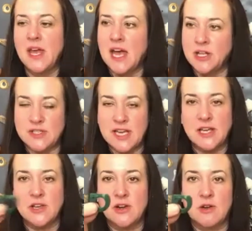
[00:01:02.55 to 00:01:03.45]
And you
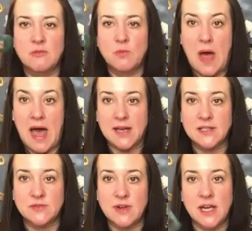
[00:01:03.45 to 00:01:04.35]
take your wax
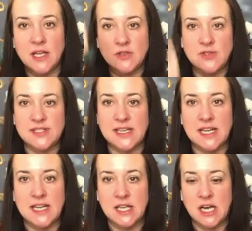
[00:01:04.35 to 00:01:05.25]
ring and you stick it
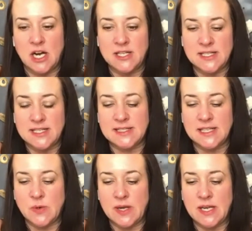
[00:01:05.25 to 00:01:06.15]
in there into this
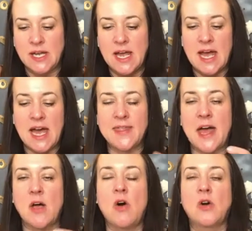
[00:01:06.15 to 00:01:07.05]
liquid, and
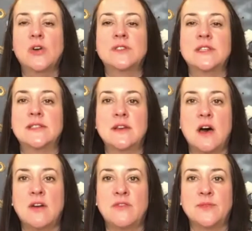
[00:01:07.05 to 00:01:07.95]
that all goes into the
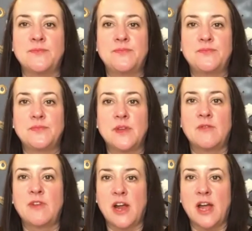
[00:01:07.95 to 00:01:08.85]
oven, a
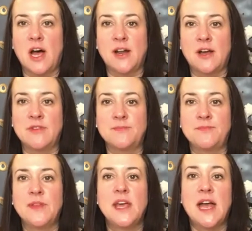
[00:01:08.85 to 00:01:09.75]
very hot oven,
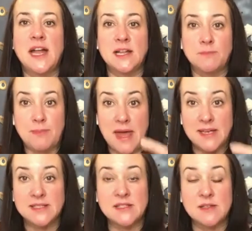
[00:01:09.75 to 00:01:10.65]
and it
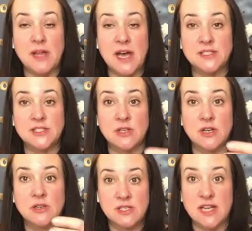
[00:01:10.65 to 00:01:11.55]
bakes the
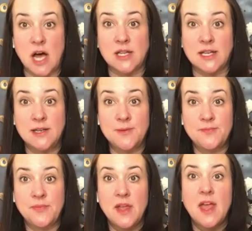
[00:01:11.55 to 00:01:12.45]
plaster solid,
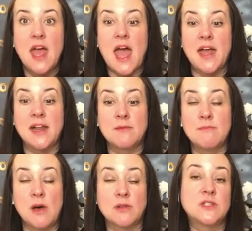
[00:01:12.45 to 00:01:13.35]
and it
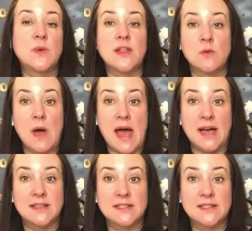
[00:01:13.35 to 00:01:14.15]
melts away the wax,